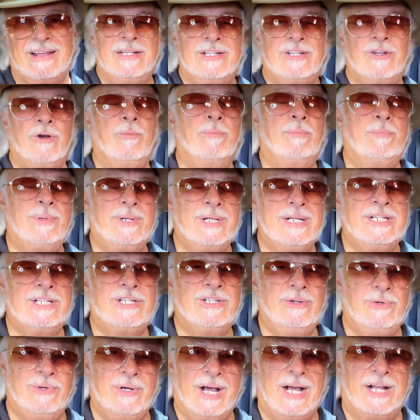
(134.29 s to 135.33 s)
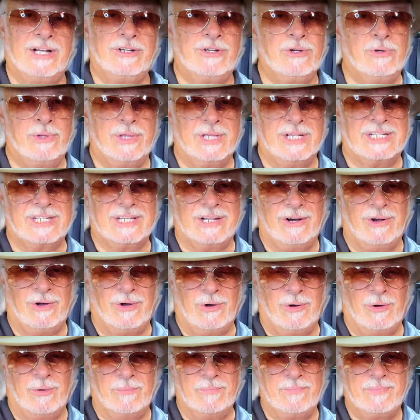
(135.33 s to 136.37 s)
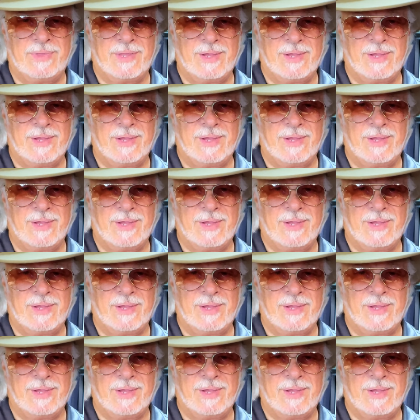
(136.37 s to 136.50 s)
So please do not do this at home.